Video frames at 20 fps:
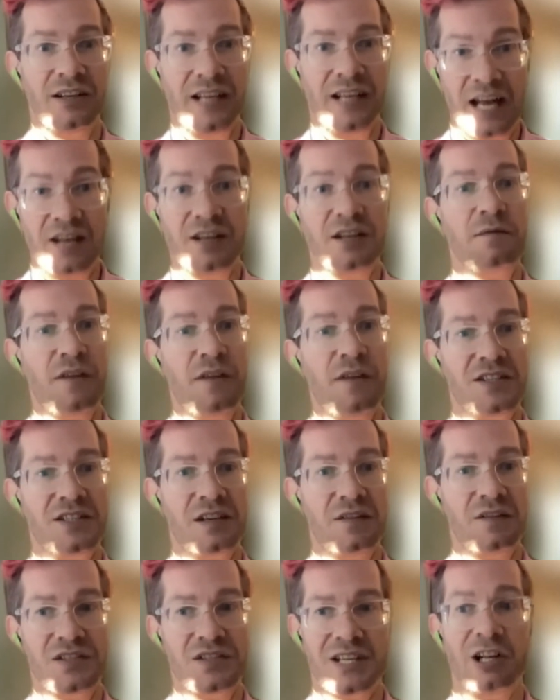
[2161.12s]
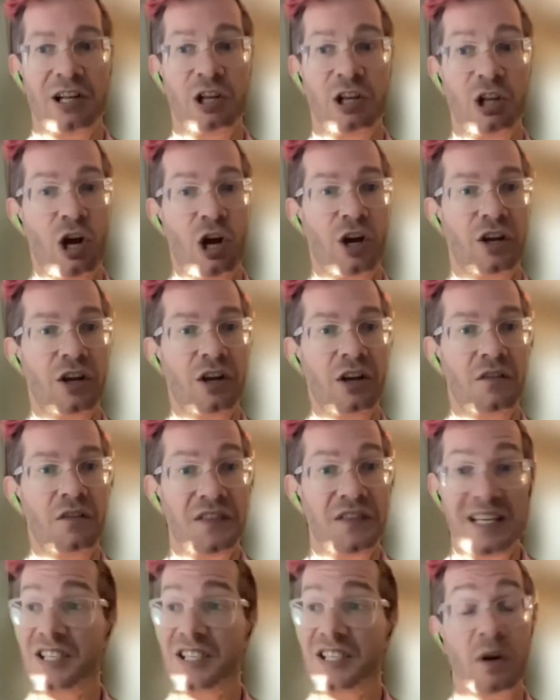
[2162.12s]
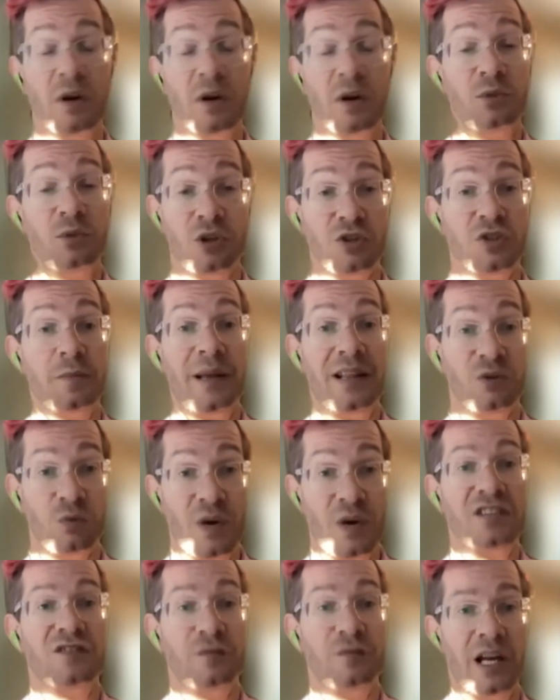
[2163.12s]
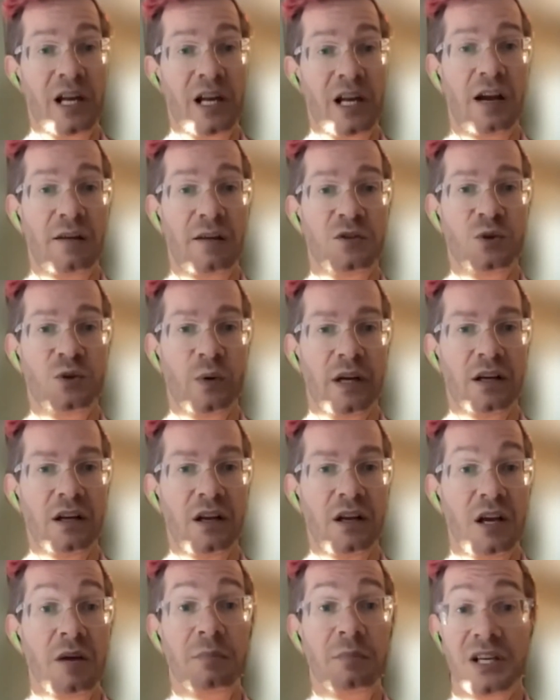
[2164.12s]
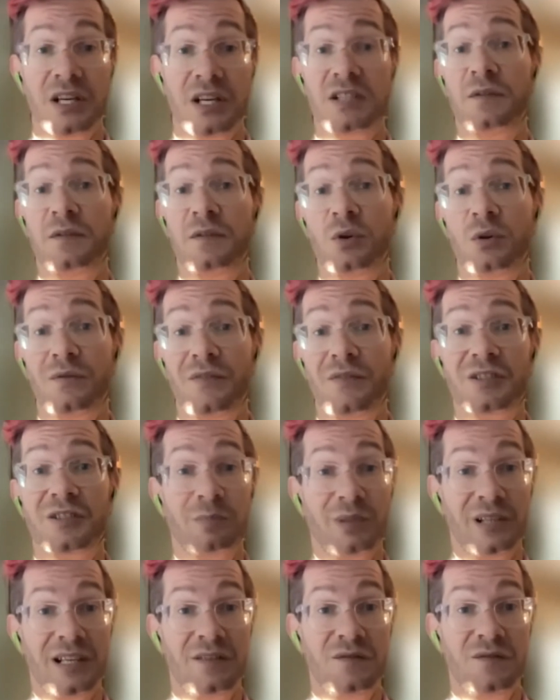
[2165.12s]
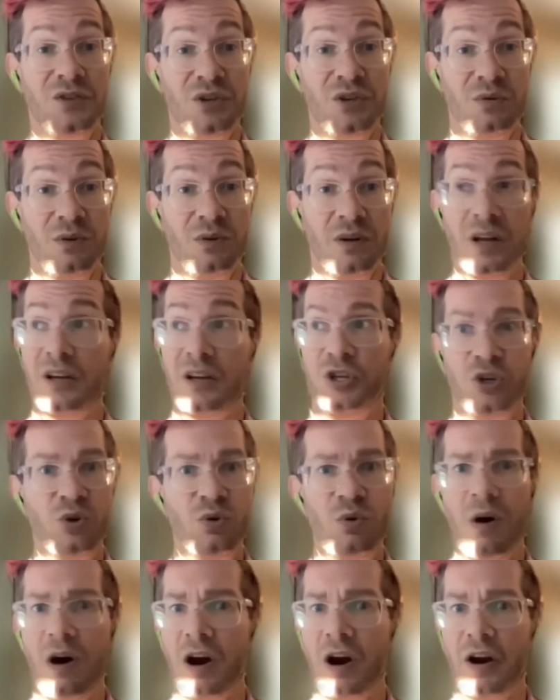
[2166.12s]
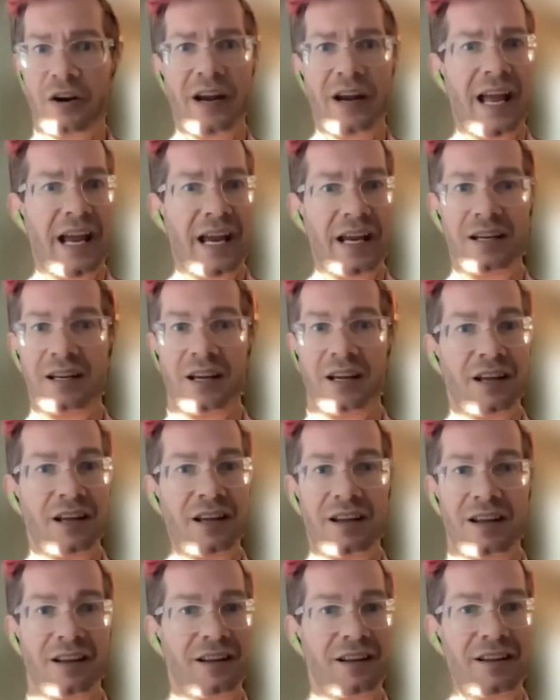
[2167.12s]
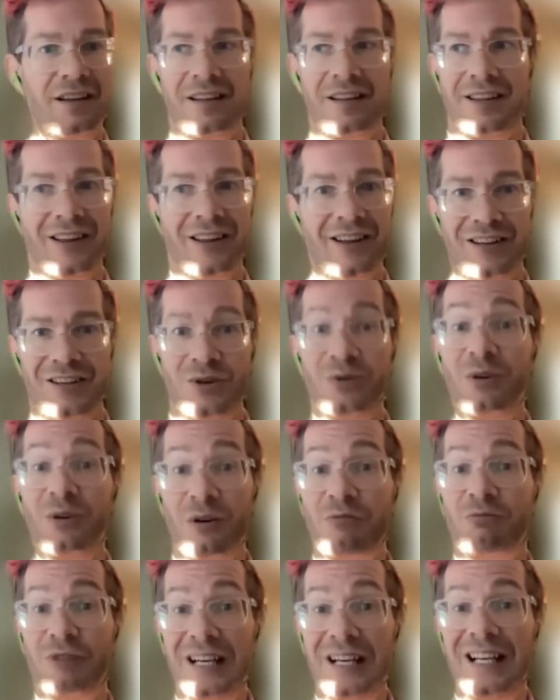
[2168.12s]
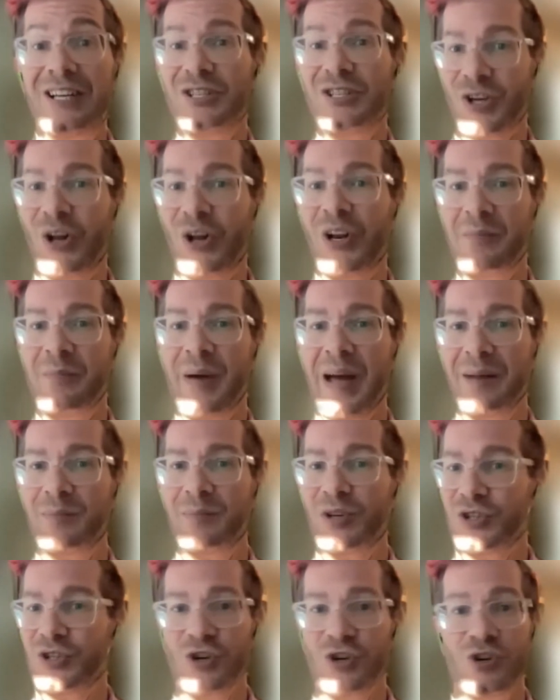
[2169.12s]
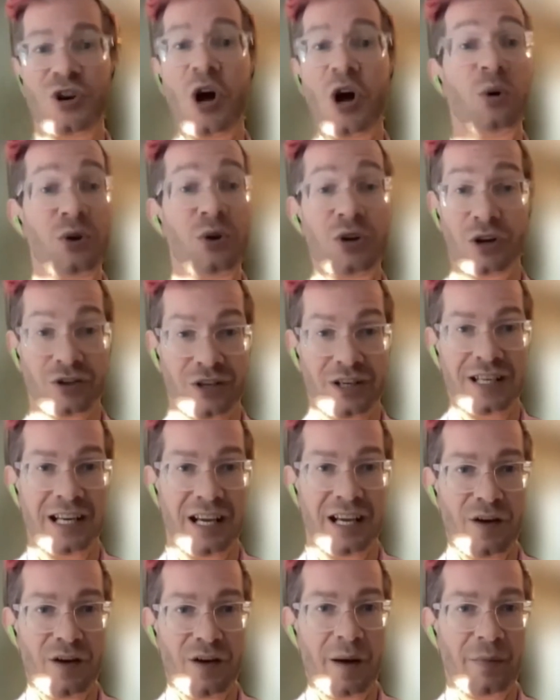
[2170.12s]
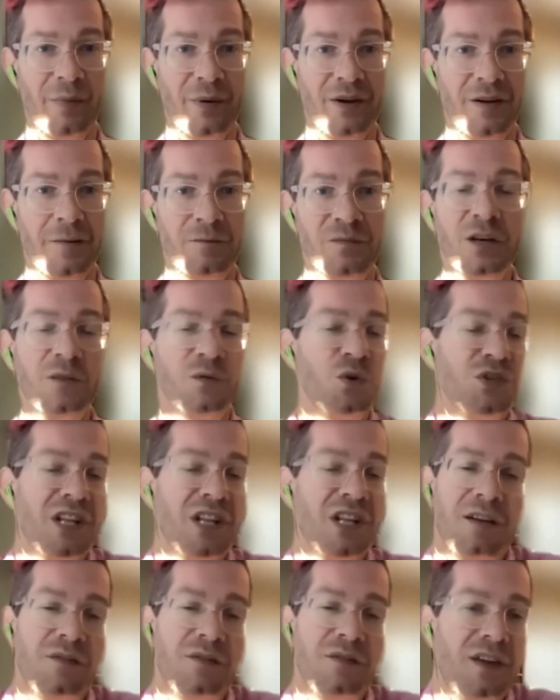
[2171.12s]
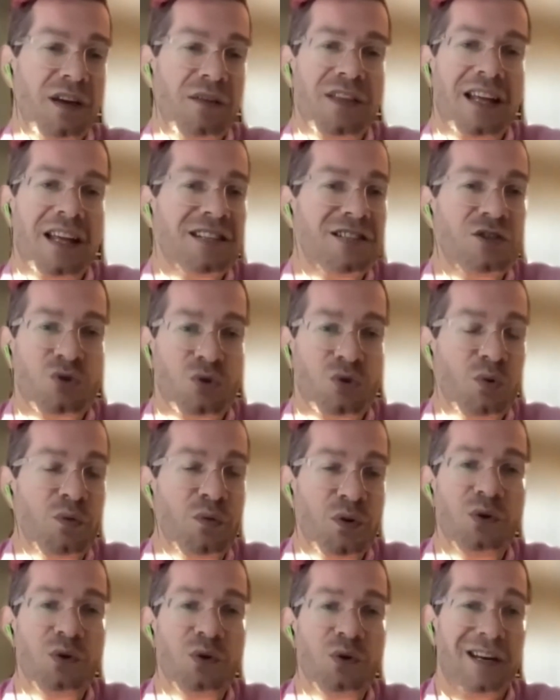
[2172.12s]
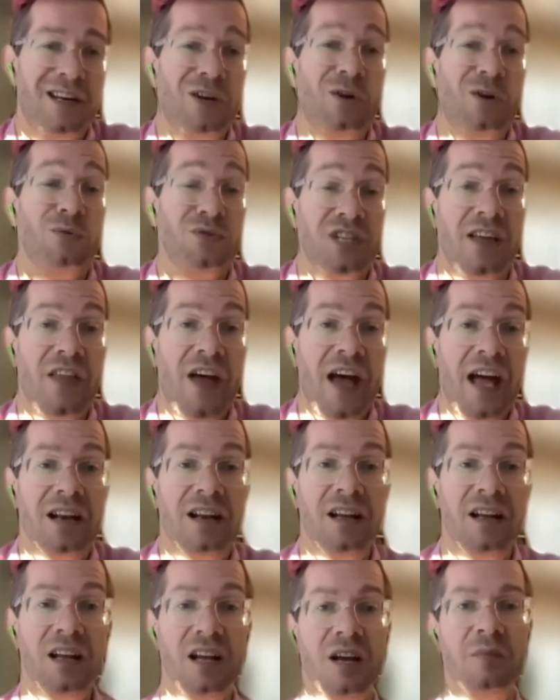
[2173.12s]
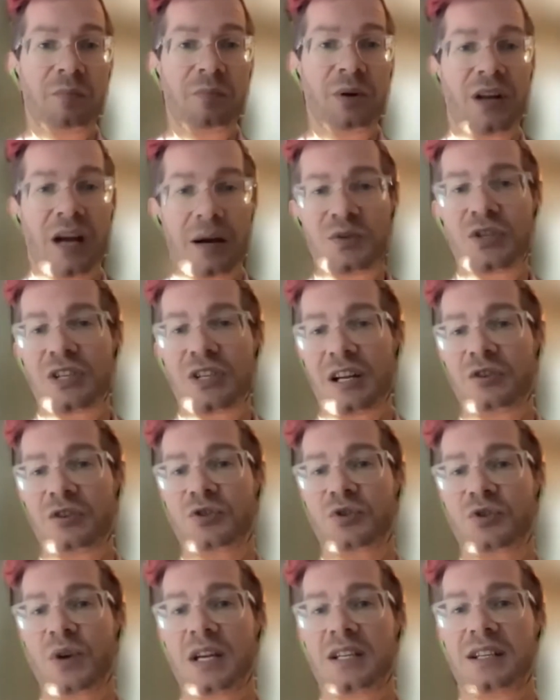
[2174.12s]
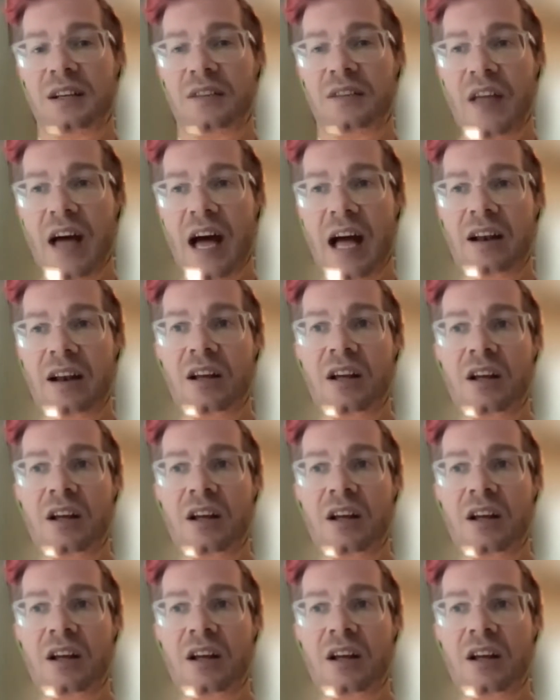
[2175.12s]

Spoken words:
get defensive and say, look, this is what I'm going to spend the rest of my life doing. Because if your investor believes you, you're a really solid bet, because you're not going to give up. And of course, that if that isn't true for you, then don't say that. But I'm just illustrating that